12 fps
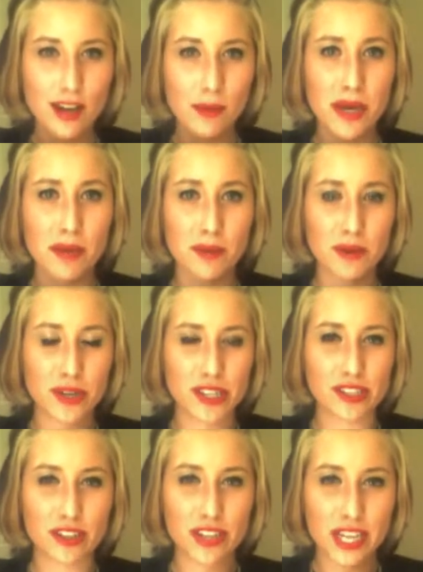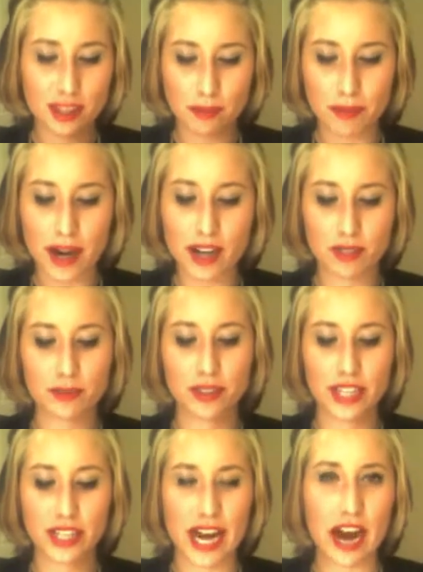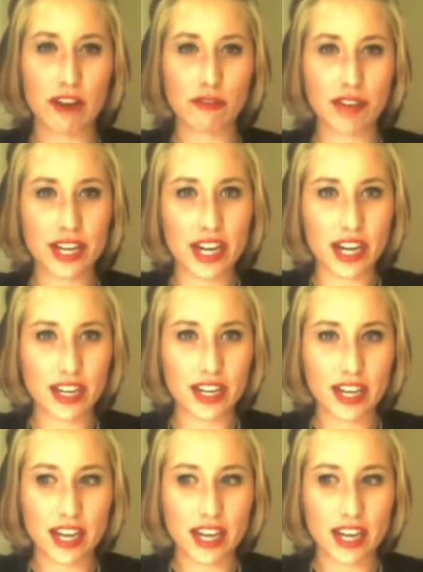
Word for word: but I'm already starting to hit the bottom they're like halfway done.